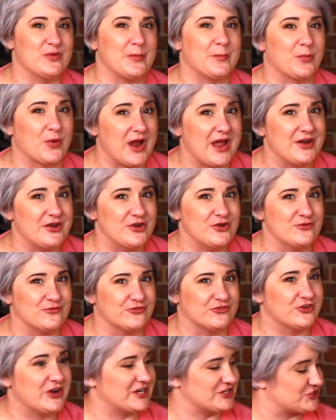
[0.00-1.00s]
a brand new
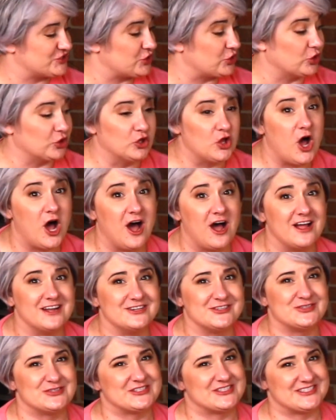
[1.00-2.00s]
fresh
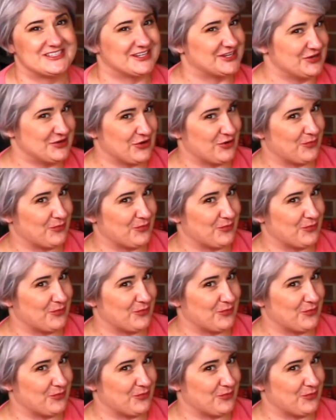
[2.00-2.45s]
lawn to stick in your